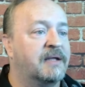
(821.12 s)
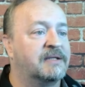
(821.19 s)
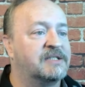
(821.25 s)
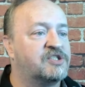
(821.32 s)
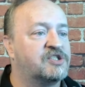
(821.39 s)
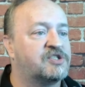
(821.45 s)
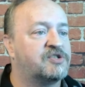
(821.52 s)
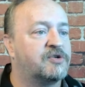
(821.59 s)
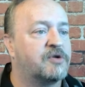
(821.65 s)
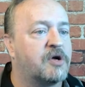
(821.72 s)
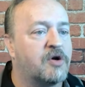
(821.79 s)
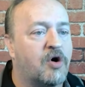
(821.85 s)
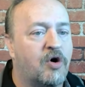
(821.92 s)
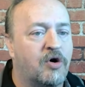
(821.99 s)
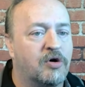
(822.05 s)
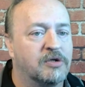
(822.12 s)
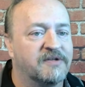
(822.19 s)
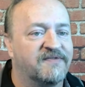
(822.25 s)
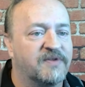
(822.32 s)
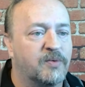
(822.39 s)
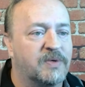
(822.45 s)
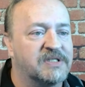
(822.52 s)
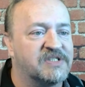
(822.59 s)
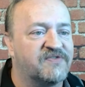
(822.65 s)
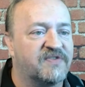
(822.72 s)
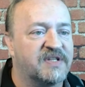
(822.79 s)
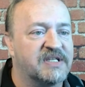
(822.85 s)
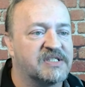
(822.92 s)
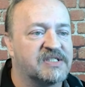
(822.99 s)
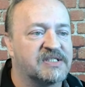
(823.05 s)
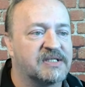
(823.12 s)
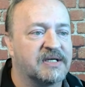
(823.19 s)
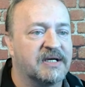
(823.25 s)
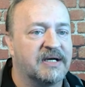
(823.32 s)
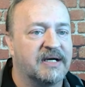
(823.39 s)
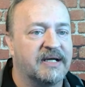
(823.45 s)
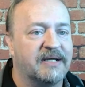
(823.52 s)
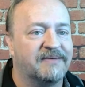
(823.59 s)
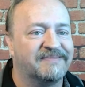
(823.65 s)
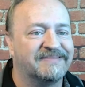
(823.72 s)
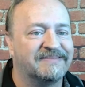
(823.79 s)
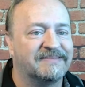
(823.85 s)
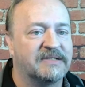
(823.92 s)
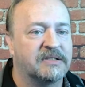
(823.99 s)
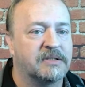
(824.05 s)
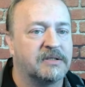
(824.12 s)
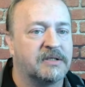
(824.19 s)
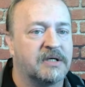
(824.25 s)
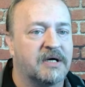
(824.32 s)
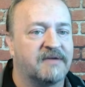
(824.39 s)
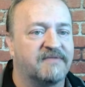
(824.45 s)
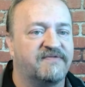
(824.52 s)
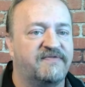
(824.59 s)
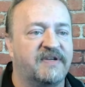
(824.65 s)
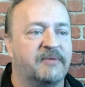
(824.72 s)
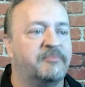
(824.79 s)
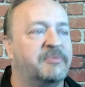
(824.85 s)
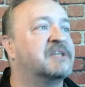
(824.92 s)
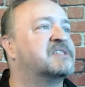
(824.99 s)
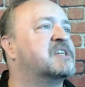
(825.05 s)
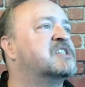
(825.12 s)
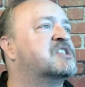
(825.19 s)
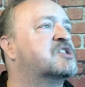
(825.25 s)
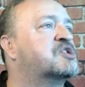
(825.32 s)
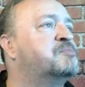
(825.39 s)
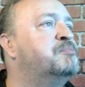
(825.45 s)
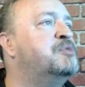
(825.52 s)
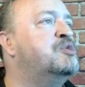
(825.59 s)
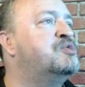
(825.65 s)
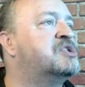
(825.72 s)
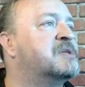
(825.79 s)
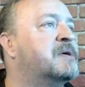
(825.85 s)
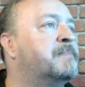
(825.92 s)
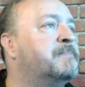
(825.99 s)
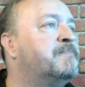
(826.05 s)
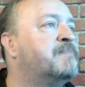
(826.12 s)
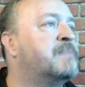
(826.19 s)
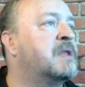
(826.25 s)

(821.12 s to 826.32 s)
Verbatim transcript: Let's just turn on all of the ones for this guy. Oh, they're going to not fit because I smooshed them.